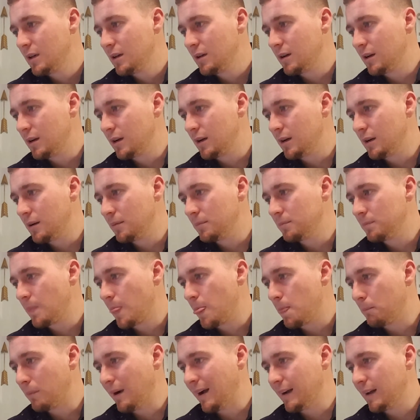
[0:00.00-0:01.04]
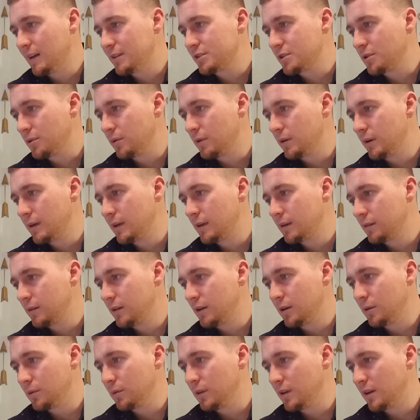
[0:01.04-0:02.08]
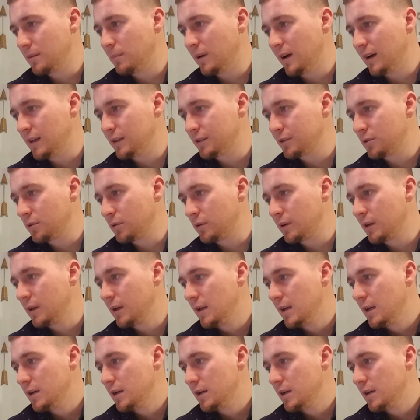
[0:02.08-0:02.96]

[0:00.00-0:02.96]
Binance Coin, love Binance Coin.